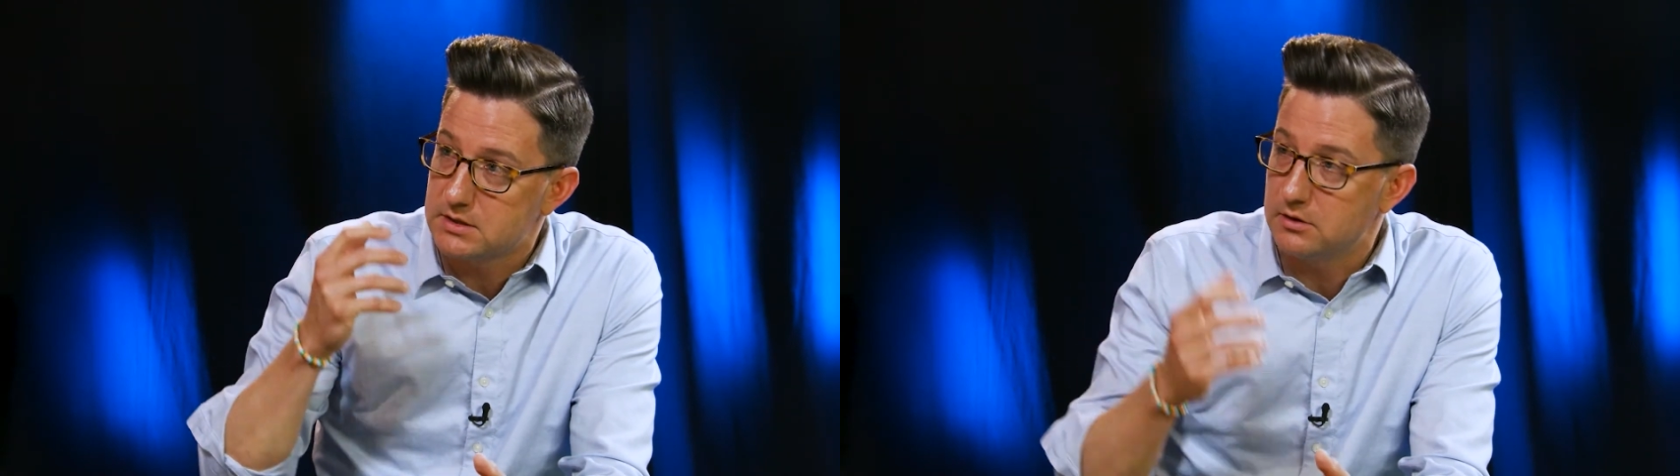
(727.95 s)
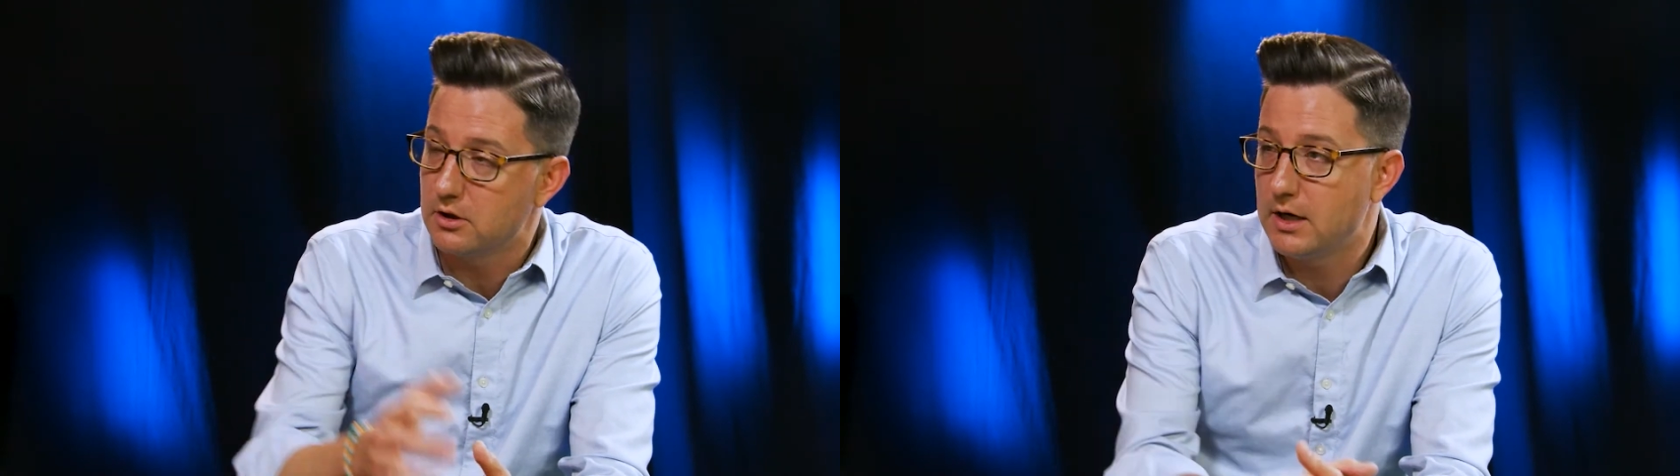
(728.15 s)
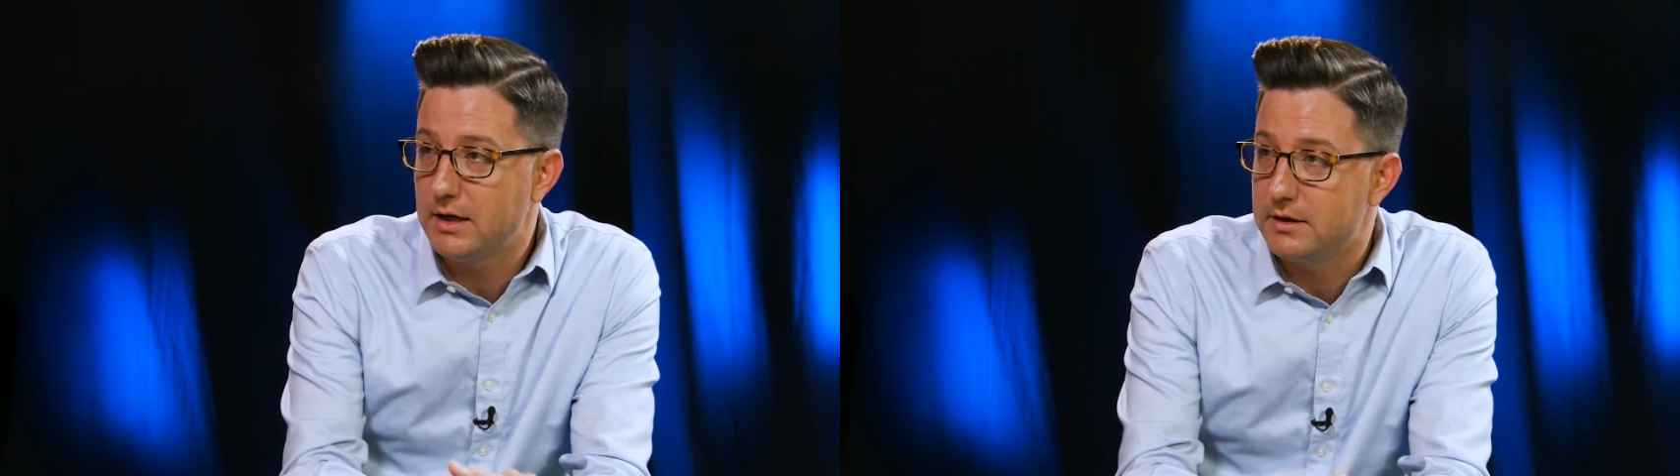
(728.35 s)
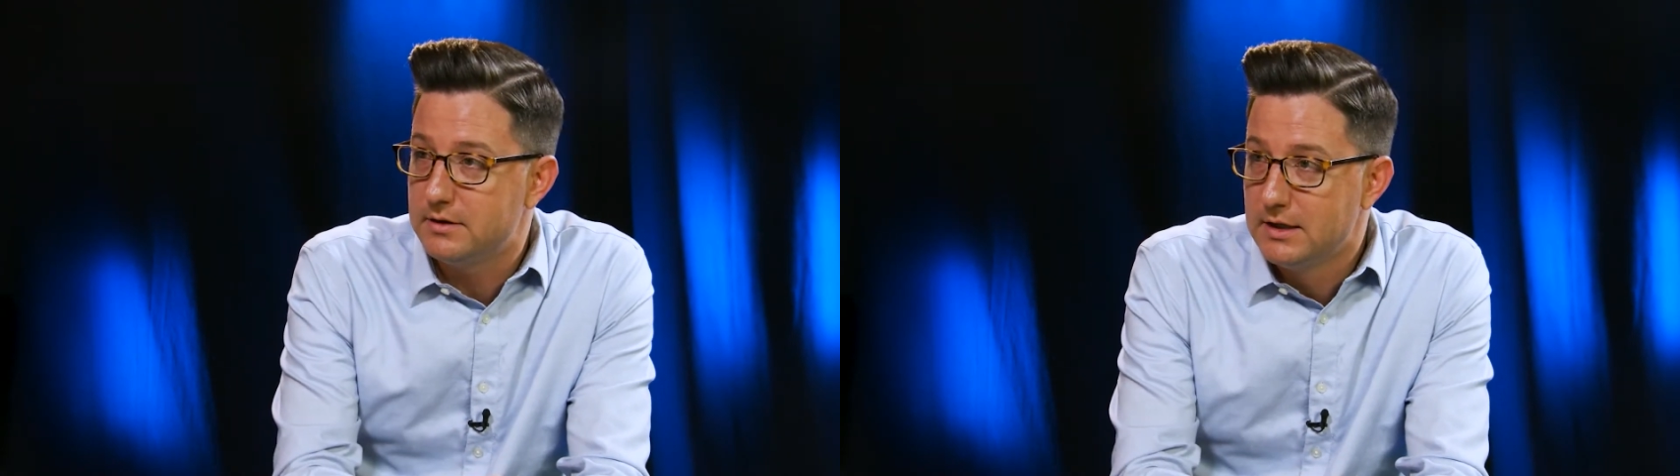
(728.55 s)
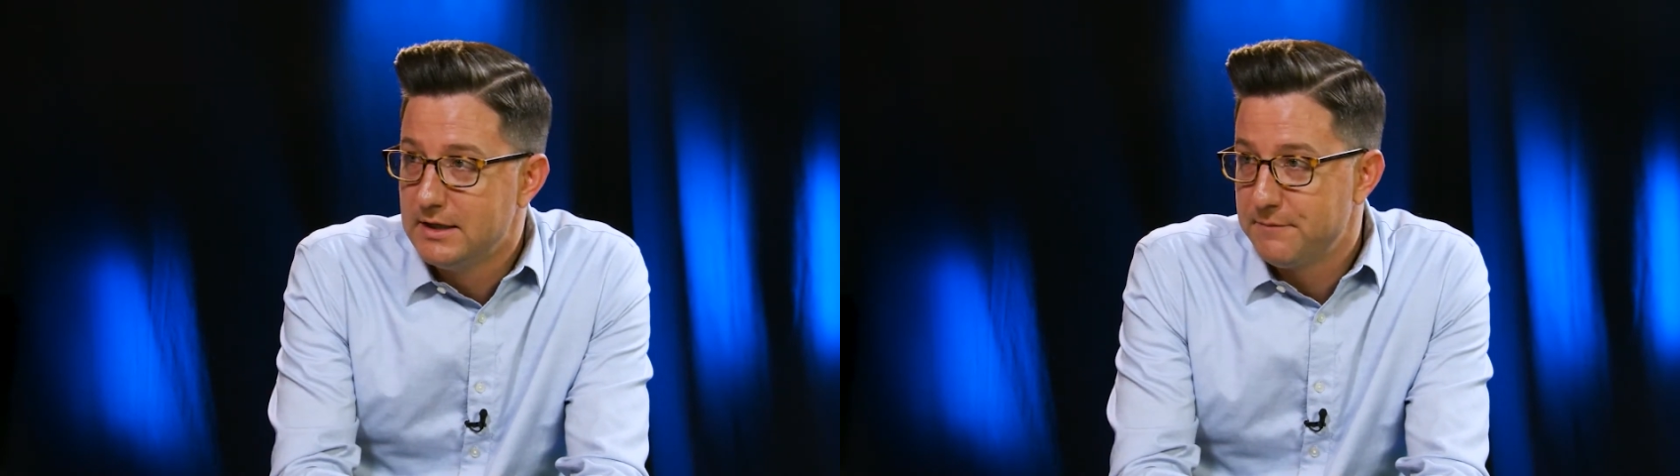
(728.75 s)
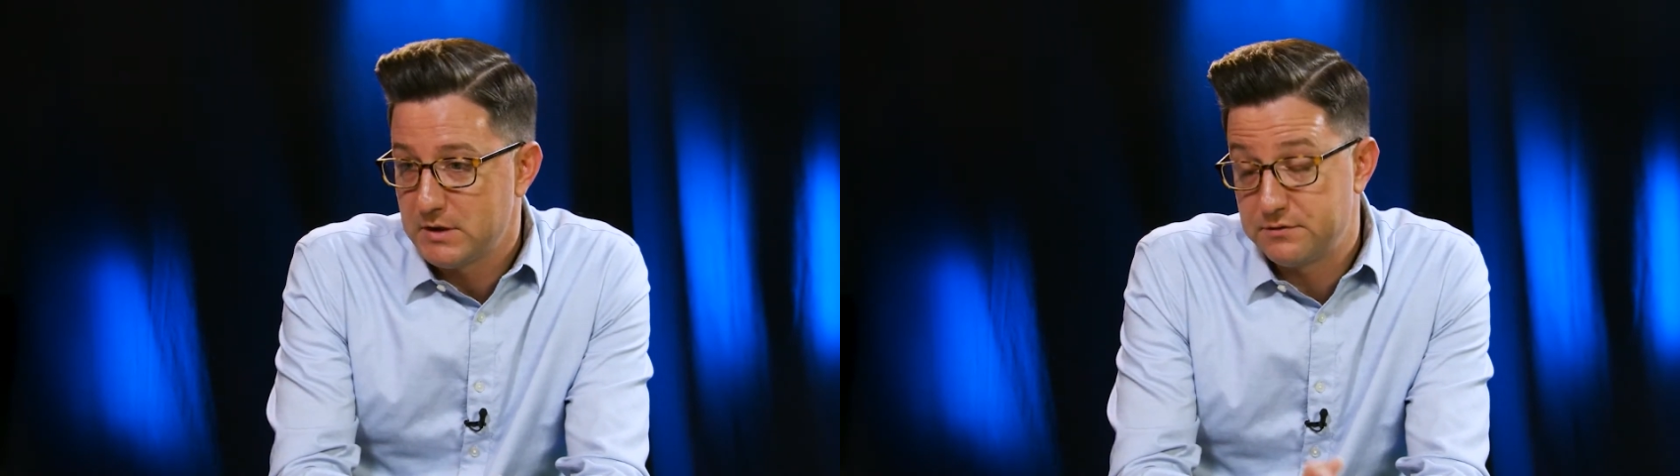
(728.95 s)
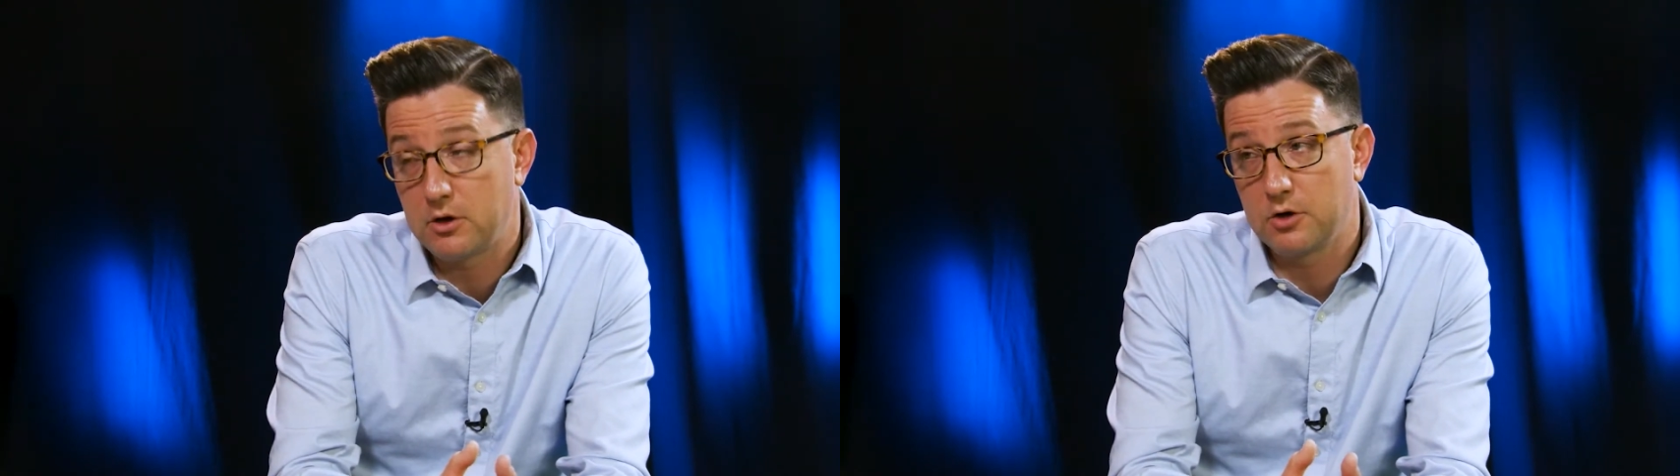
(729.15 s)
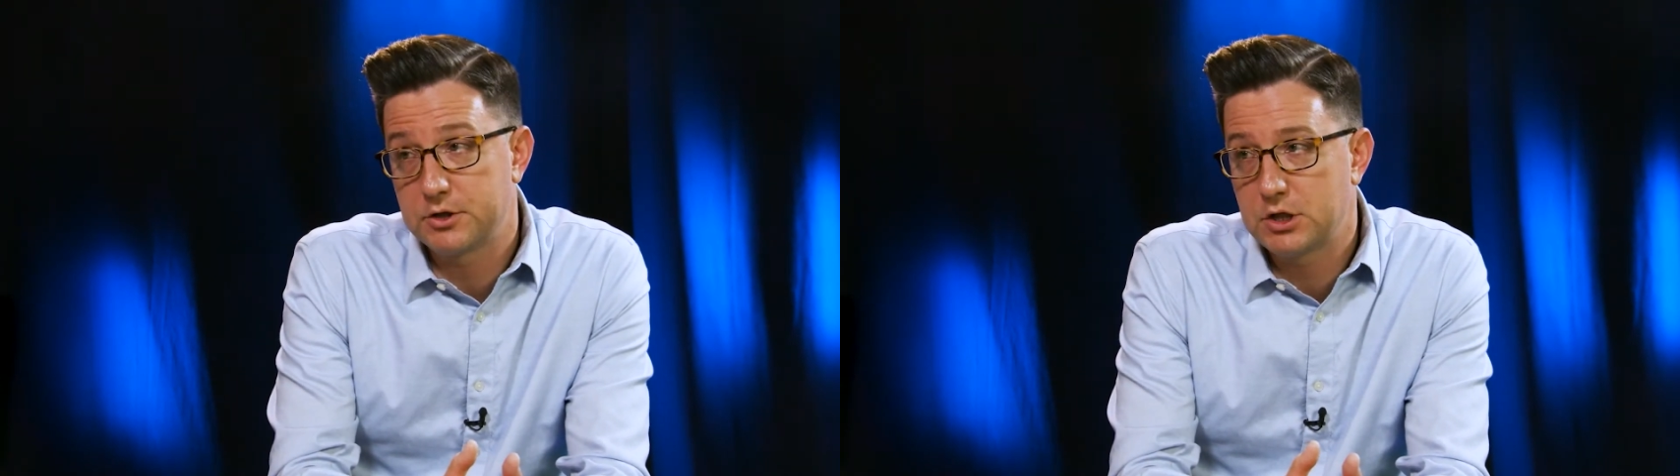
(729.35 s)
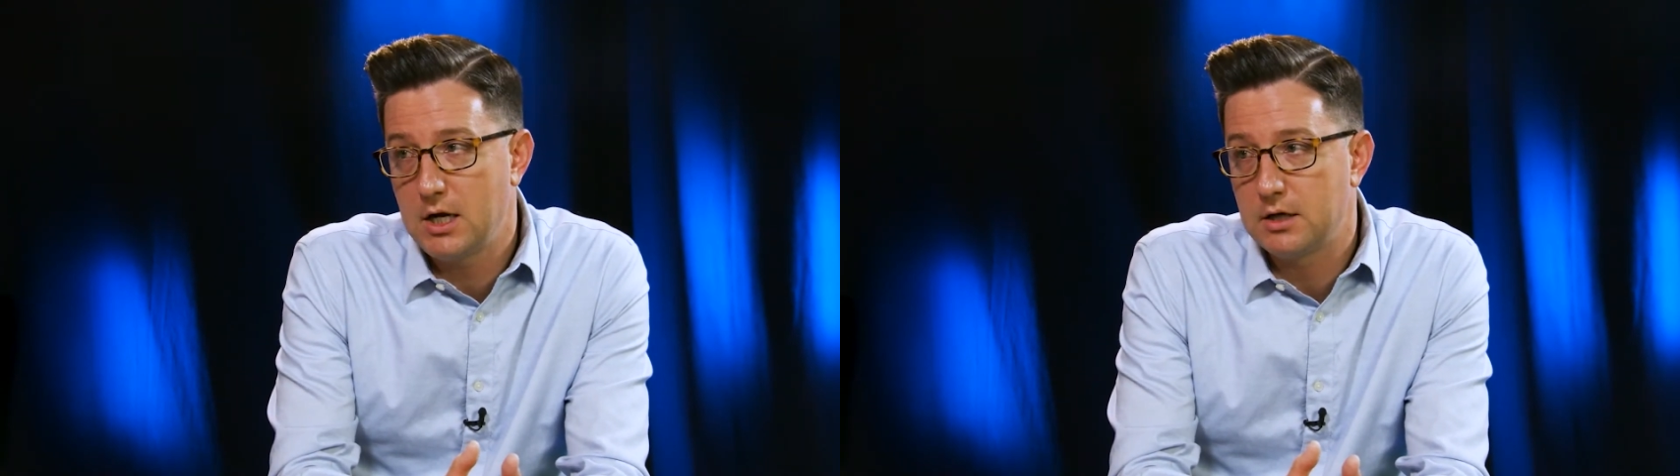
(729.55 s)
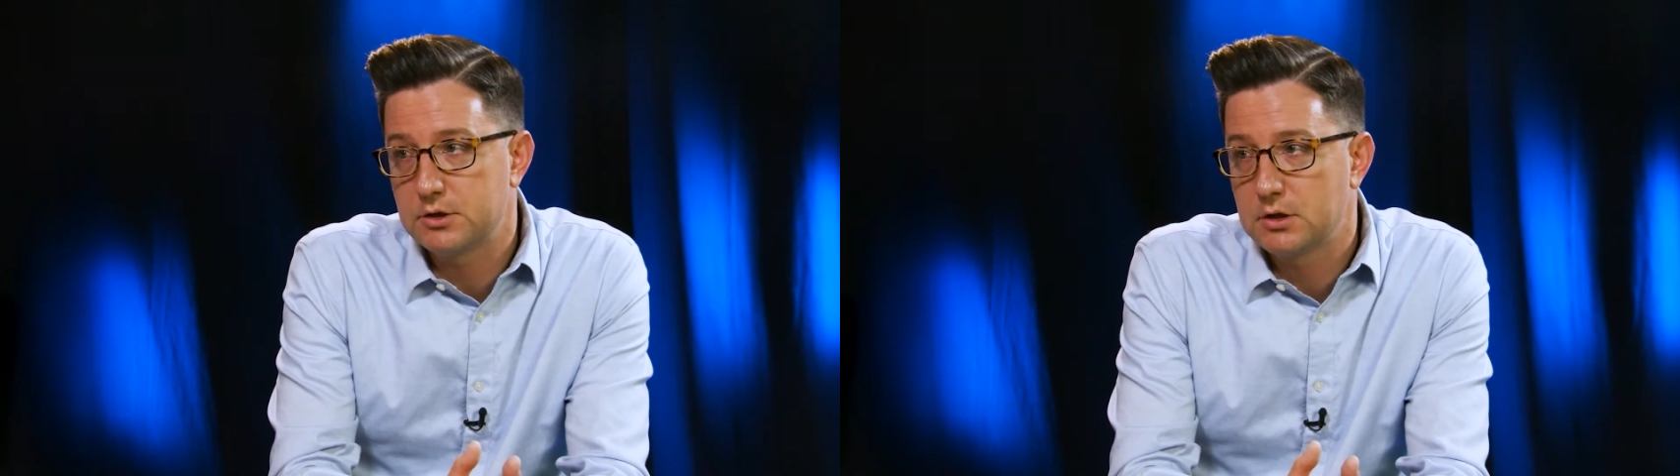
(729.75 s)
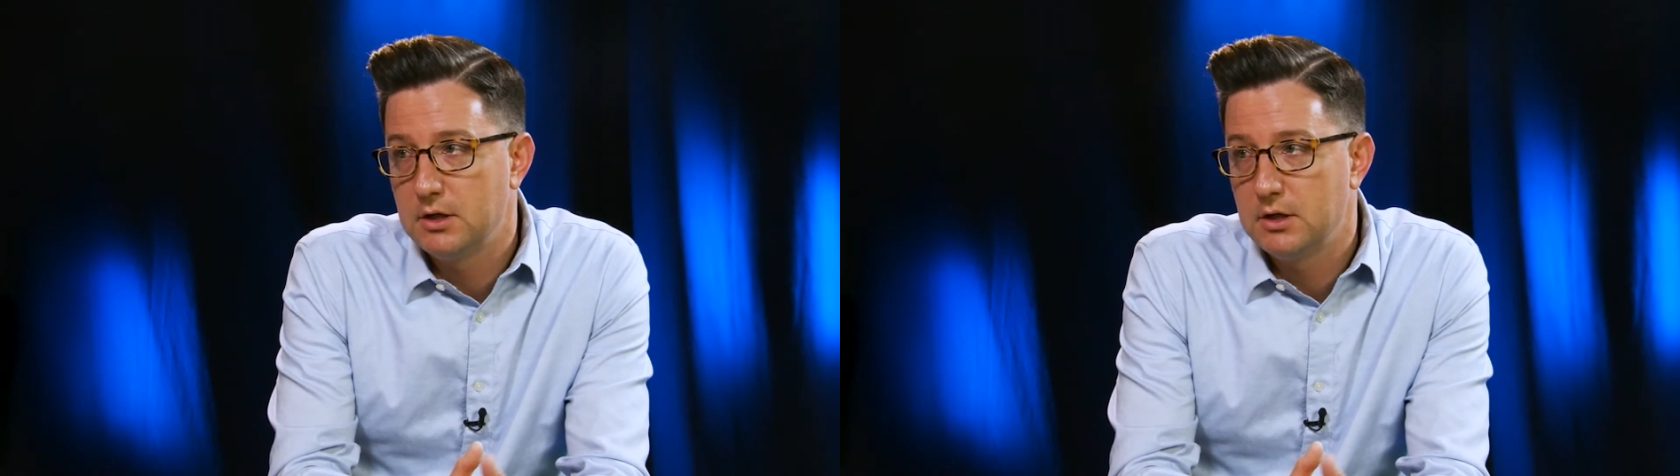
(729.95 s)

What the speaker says: in their head is very hard to change.